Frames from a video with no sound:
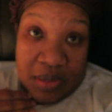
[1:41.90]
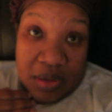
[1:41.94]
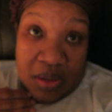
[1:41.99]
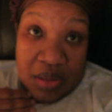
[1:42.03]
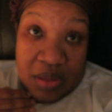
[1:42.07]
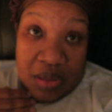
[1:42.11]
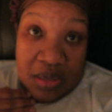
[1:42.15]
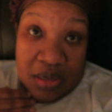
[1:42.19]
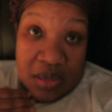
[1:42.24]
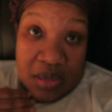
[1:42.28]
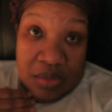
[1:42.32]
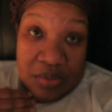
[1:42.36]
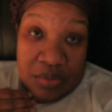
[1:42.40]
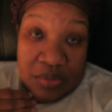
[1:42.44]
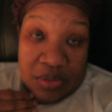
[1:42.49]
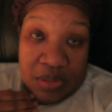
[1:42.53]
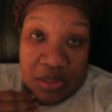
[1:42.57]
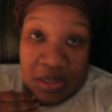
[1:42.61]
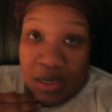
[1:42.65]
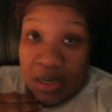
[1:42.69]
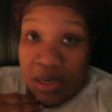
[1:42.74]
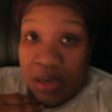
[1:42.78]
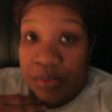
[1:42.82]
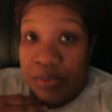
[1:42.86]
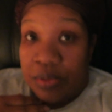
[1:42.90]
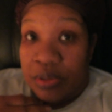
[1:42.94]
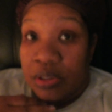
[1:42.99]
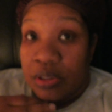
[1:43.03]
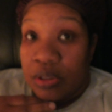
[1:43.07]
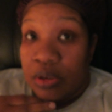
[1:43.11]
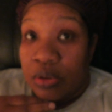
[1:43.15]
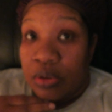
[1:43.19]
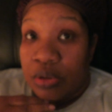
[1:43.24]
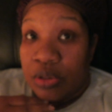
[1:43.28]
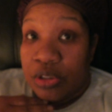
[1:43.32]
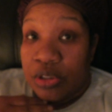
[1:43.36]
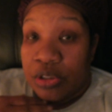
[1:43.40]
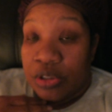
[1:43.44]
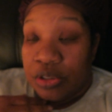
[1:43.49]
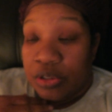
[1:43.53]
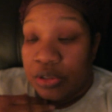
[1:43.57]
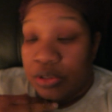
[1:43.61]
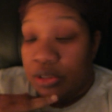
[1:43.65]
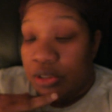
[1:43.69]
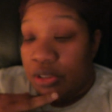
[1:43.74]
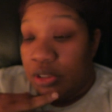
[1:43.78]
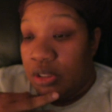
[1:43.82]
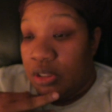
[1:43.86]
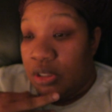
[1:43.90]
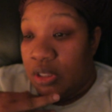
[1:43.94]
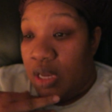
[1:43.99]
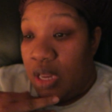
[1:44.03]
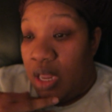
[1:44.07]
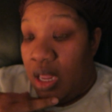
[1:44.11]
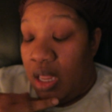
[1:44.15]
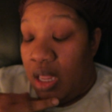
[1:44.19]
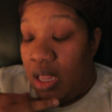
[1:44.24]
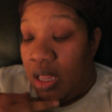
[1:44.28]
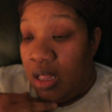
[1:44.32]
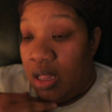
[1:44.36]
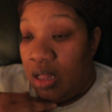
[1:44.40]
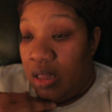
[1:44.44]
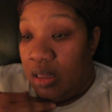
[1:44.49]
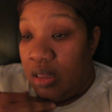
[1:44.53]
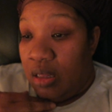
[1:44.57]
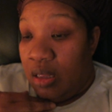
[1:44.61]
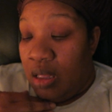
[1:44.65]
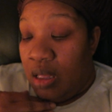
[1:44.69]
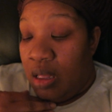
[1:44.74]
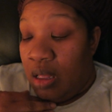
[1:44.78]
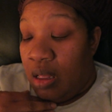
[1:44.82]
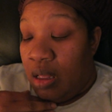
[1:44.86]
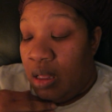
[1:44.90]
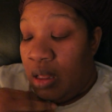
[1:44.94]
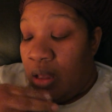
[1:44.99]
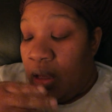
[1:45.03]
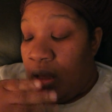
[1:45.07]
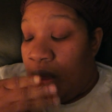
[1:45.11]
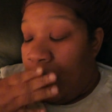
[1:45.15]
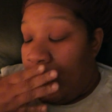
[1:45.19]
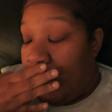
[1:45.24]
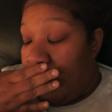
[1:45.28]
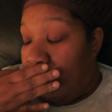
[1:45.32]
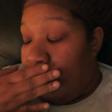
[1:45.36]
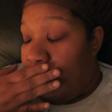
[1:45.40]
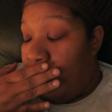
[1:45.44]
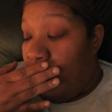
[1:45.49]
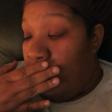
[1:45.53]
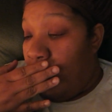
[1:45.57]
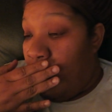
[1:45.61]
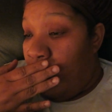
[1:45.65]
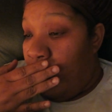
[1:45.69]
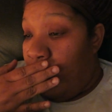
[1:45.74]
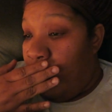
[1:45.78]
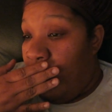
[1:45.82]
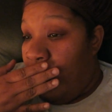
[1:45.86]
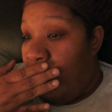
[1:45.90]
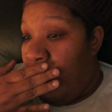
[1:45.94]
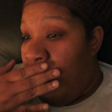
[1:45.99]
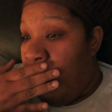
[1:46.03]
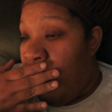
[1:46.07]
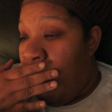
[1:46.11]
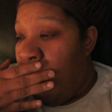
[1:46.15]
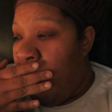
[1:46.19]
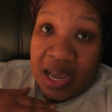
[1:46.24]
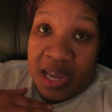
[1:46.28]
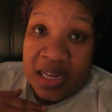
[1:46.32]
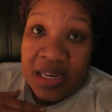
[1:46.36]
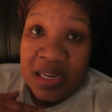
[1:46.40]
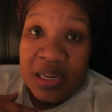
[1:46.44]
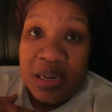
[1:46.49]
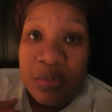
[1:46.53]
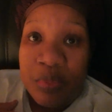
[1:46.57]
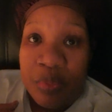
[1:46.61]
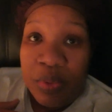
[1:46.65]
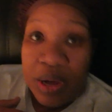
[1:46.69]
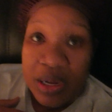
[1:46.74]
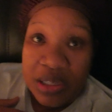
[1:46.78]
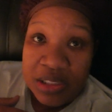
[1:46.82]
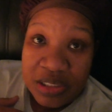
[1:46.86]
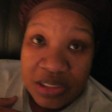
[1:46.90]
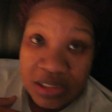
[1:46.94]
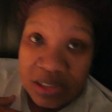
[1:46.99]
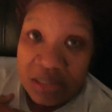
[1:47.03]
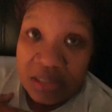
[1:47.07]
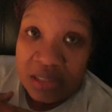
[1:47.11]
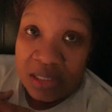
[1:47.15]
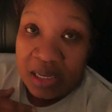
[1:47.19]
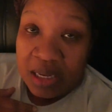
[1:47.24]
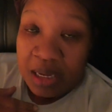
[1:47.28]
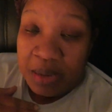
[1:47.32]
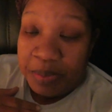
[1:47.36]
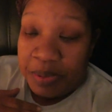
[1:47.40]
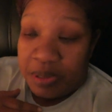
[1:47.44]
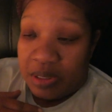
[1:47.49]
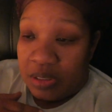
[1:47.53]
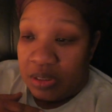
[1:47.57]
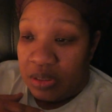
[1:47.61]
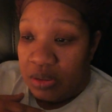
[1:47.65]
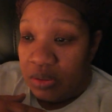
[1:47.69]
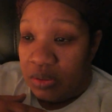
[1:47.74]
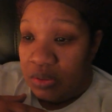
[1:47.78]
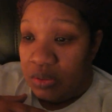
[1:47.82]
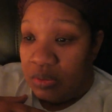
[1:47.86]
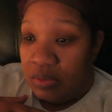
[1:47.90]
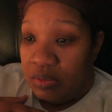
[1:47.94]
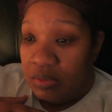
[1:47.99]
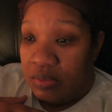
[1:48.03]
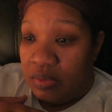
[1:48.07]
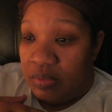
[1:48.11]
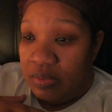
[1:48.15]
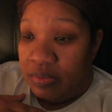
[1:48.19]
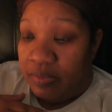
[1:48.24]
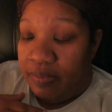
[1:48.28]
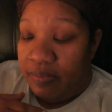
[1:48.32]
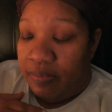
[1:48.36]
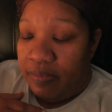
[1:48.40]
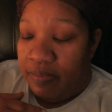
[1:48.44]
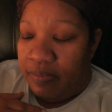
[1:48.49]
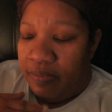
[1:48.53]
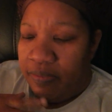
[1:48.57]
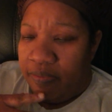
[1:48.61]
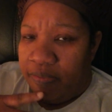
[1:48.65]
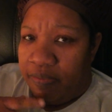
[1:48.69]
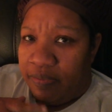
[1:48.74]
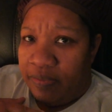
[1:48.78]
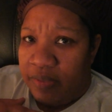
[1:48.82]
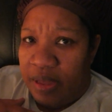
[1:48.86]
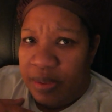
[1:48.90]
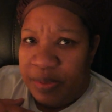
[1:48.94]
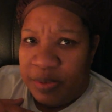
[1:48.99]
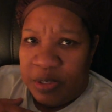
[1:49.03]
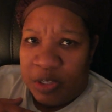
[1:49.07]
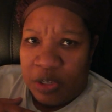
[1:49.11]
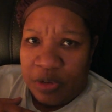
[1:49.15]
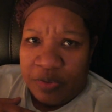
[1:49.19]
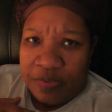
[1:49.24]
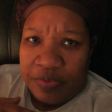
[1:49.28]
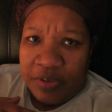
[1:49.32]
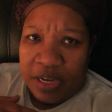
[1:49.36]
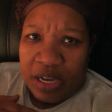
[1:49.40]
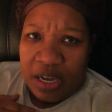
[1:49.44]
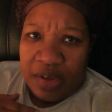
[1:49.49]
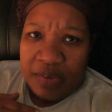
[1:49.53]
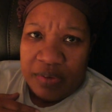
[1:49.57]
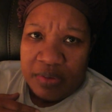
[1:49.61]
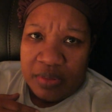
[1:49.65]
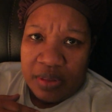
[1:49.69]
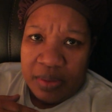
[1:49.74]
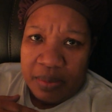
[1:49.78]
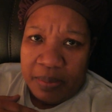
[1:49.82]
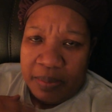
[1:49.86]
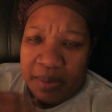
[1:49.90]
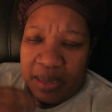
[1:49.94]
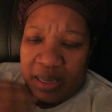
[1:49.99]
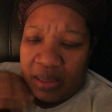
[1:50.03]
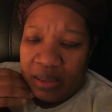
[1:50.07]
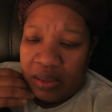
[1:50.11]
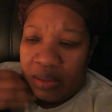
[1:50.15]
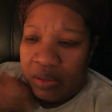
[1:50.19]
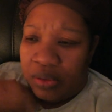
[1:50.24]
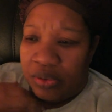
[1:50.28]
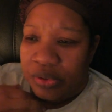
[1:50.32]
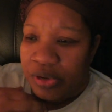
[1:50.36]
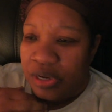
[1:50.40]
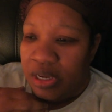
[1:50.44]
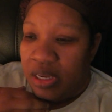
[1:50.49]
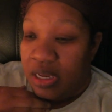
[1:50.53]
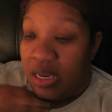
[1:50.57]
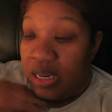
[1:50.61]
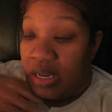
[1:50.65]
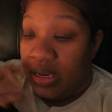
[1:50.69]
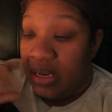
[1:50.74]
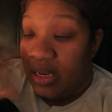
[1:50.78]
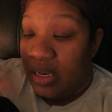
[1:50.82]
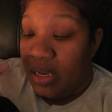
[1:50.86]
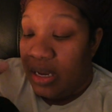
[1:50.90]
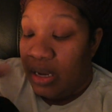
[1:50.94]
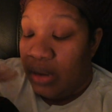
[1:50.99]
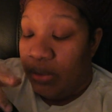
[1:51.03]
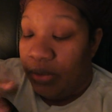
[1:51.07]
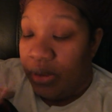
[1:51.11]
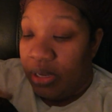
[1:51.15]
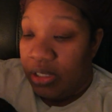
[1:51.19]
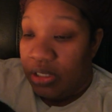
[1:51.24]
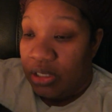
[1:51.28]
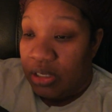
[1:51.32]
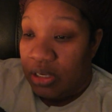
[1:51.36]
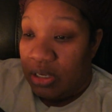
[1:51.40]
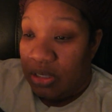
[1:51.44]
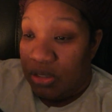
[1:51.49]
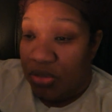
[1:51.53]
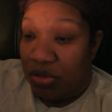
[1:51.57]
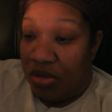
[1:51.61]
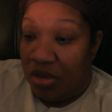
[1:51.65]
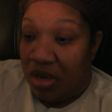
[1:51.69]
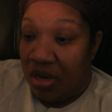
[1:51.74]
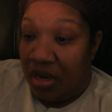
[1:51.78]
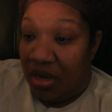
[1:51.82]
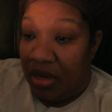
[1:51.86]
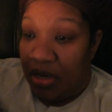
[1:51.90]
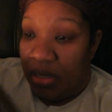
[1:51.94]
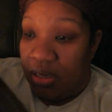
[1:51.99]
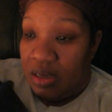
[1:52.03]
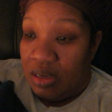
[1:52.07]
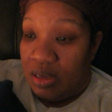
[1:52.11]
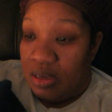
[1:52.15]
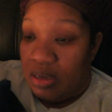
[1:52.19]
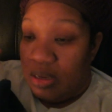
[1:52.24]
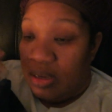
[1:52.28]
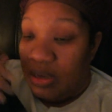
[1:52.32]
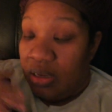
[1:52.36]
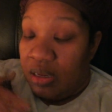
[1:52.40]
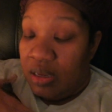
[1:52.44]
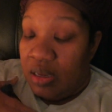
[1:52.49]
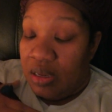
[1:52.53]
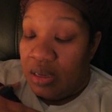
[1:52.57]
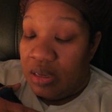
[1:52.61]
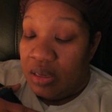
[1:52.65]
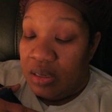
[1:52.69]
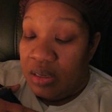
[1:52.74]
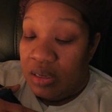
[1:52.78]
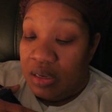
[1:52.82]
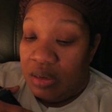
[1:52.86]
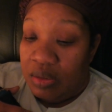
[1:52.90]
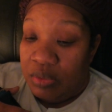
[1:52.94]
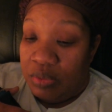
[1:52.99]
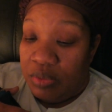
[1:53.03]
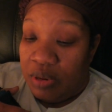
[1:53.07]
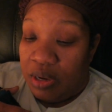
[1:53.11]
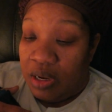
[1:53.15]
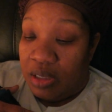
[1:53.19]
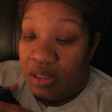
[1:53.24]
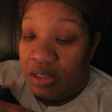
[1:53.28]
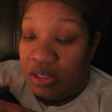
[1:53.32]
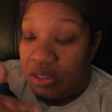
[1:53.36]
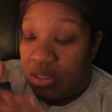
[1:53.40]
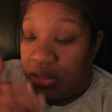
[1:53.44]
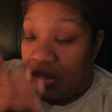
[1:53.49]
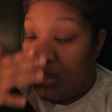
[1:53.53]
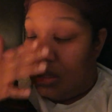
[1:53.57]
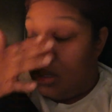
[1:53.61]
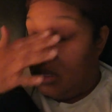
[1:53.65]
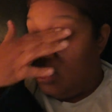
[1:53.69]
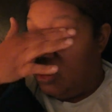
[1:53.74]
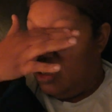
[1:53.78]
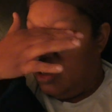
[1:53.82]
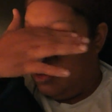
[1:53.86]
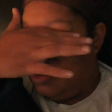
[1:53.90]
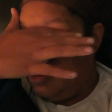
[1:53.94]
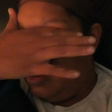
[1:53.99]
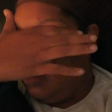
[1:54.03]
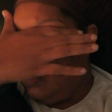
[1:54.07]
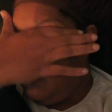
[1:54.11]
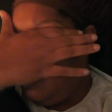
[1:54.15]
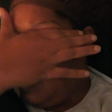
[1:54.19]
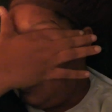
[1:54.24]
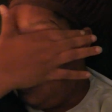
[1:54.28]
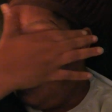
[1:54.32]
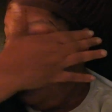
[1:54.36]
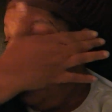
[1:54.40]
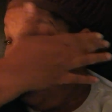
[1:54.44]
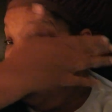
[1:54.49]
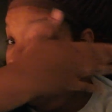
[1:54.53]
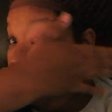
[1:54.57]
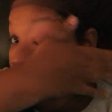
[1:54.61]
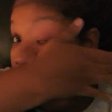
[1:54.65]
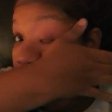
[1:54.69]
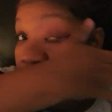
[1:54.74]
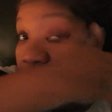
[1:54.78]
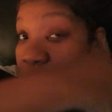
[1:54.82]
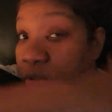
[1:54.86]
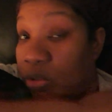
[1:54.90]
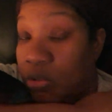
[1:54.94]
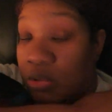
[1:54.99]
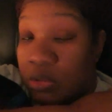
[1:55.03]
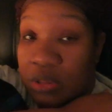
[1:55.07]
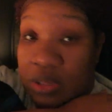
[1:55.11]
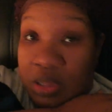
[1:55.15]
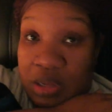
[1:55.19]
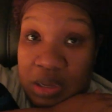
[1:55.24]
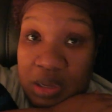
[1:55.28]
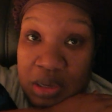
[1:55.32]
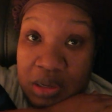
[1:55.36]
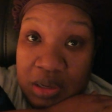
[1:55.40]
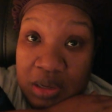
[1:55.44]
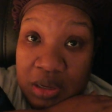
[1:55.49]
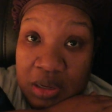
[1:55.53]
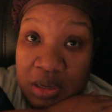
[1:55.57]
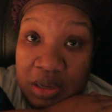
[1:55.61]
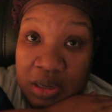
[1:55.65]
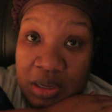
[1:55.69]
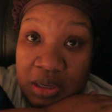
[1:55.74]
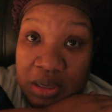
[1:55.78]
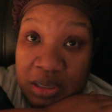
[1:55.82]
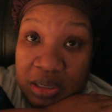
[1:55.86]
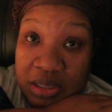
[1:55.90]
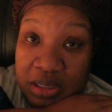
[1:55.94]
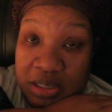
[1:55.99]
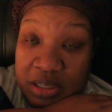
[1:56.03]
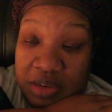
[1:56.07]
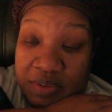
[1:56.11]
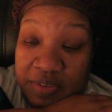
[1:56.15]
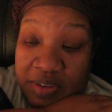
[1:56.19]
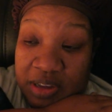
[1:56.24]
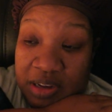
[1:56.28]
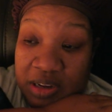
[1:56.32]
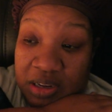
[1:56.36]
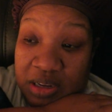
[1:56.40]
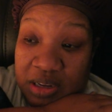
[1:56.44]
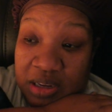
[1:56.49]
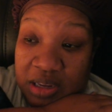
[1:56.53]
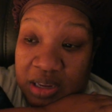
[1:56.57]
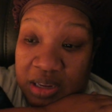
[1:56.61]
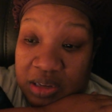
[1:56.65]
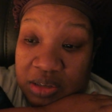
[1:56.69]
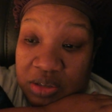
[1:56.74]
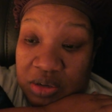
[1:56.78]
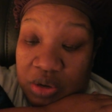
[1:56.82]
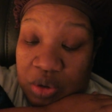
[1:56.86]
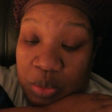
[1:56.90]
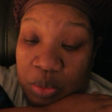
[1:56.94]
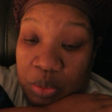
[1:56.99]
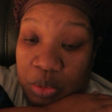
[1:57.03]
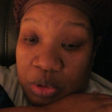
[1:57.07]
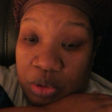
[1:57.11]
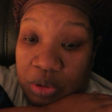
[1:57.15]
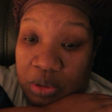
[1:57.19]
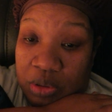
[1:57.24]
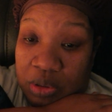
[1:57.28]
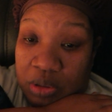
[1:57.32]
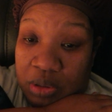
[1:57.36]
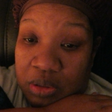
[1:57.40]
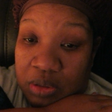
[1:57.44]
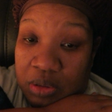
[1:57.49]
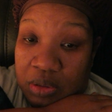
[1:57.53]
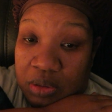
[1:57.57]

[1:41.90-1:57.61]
All I did today was go to church and come home. I ended up watching the episode episode 5 of The Mandalorian. I did not watch it yesterday. Didn't watch the high school musical thing because Savannah has homework.